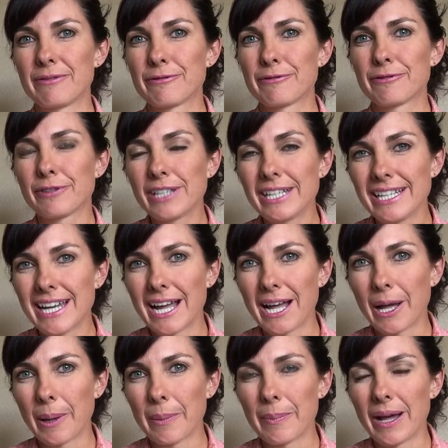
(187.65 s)

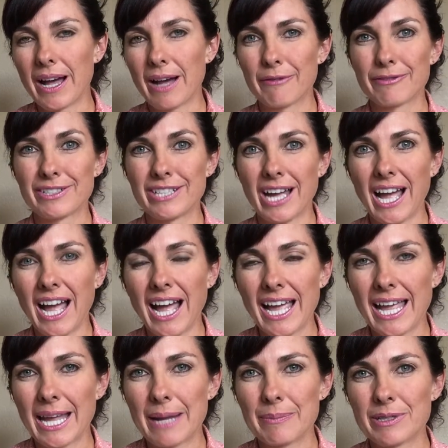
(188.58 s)
freedom of
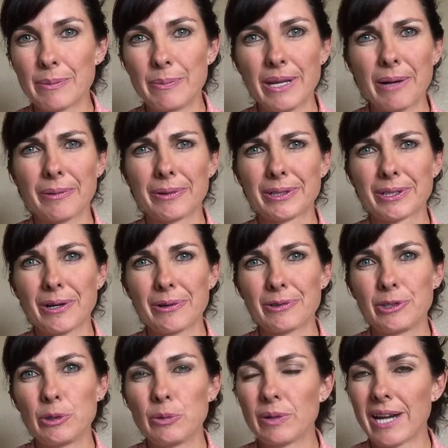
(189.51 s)
time to be able to go
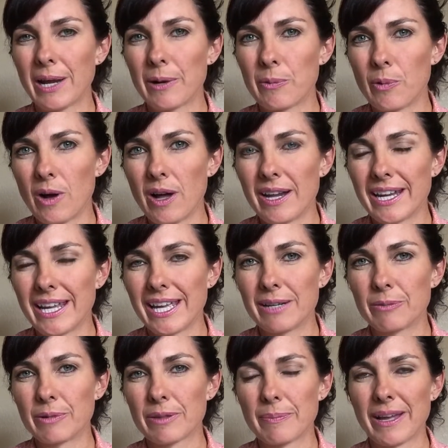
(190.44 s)
do what I
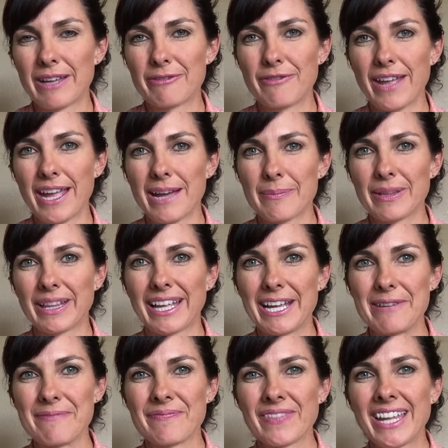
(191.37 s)
wanted with my
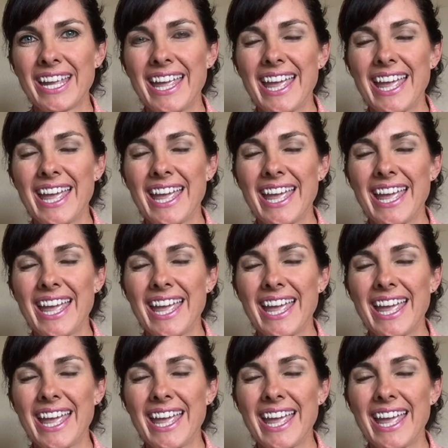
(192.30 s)
family.